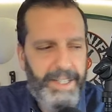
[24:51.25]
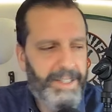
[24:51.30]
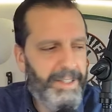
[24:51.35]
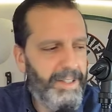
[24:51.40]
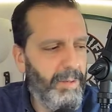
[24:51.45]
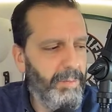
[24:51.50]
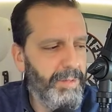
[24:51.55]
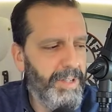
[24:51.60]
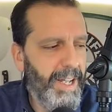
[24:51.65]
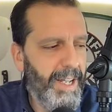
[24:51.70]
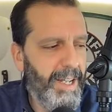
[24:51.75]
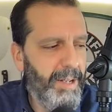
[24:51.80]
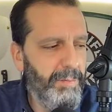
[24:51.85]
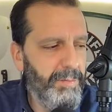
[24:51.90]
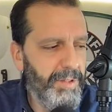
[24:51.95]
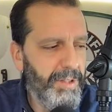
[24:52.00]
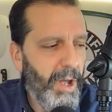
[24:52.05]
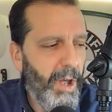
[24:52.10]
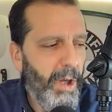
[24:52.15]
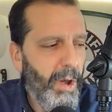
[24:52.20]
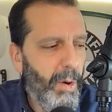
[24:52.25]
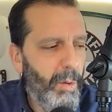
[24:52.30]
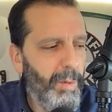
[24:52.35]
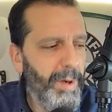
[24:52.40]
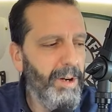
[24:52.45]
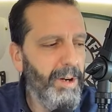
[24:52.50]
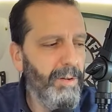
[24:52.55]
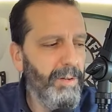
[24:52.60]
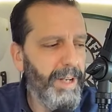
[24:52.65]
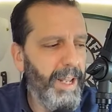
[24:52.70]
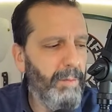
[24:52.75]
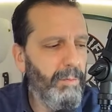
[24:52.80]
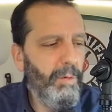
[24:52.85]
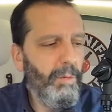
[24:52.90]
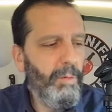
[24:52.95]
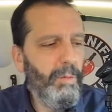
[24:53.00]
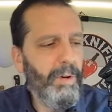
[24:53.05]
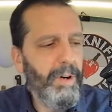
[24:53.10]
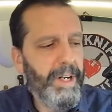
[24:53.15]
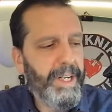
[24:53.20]
Sometimes we don't get
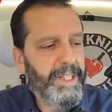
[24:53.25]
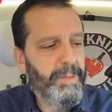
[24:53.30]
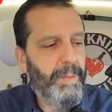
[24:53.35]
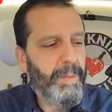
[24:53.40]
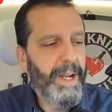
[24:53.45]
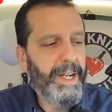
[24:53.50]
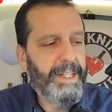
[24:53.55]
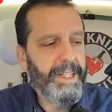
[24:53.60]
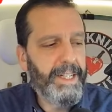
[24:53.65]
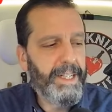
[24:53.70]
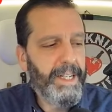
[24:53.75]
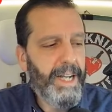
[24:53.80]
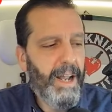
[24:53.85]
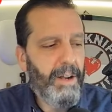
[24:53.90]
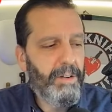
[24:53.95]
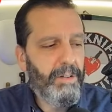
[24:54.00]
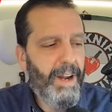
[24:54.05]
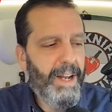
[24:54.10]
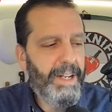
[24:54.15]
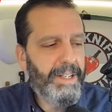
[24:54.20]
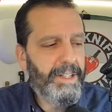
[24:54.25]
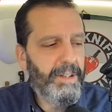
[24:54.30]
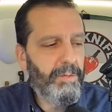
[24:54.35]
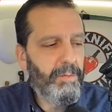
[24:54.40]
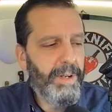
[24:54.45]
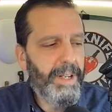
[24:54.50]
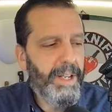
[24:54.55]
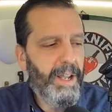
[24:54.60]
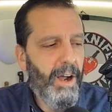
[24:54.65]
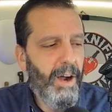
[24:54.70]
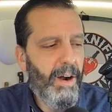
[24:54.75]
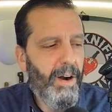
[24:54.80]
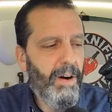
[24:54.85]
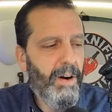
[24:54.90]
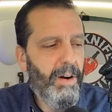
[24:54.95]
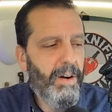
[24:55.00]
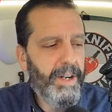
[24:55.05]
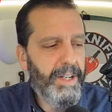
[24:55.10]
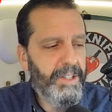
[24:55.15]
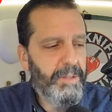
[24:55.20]
what we're expecting. Now, granted, we
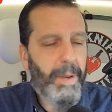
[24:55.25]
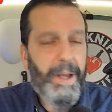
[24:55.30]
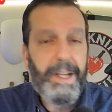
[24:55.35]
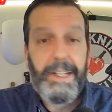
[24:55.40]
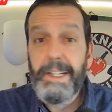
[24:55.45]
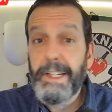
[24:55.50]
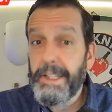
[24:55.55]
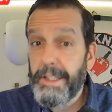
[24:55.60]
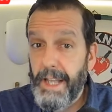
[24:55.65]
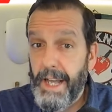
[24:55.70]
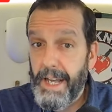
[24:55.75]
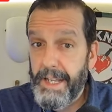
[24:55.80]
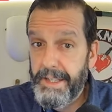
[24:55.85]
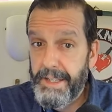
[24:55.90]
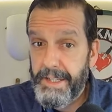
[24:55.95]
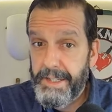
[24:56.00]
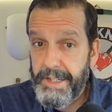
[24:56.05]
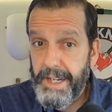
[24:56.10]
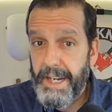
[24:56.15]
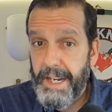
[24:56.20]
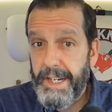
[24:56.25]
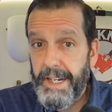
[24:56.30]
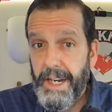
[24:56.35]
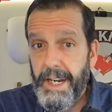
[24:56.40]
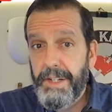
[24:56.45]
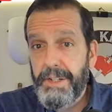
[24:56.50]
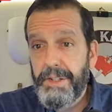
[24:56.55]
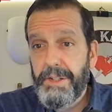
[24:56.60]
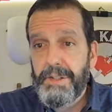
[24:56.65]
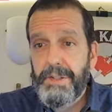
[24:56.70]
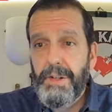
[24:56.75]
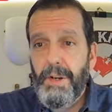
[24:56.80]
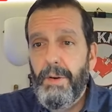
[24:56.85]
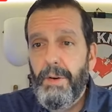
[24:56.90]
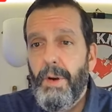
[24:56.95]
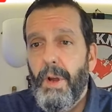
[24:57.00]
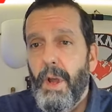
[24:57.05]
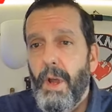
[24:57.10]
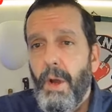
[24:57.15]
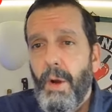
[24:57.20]
are expecting a lot this day and age,
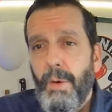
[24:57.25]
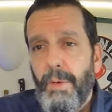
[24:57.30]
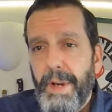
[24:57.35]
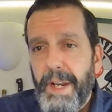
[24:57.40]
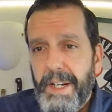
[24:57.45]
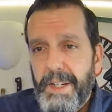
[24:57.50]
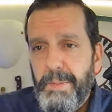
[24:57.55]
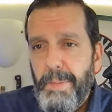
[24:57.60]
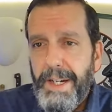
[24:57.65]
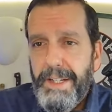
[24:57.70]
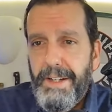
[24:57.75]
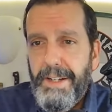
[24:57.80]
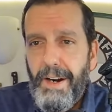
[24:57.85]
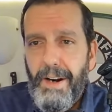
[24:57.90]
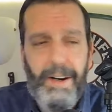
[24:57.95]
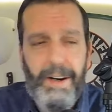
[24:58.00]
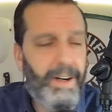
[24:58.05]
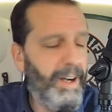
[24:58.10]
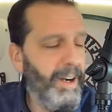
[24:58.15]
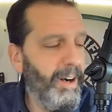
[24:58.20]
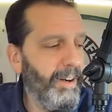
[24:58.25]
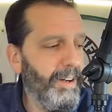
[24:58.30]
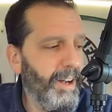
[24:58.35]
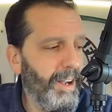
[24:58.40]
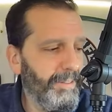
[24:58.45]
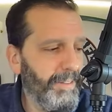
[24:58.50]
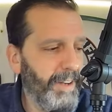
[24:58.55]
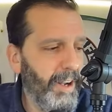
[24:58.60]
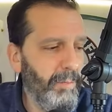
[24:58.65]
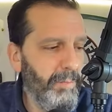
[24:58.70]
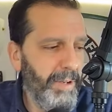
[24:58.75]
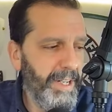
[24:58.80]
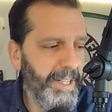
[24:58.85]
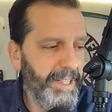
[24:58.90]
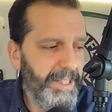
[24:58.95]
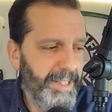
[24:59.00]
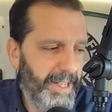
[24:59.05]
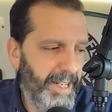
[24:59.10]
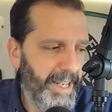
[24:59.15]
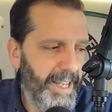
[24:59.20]
so we expect our, our knife
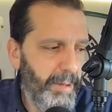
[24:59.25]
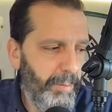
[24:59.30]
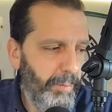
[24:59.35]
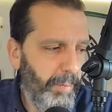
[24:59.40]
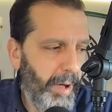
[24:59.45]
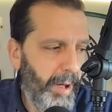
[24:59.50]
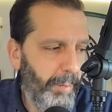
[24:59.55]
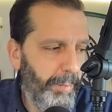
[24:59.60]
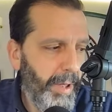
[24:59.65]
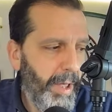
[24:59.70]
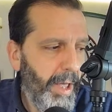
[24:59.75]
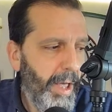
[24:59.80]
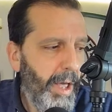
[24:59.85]
companies to keep up.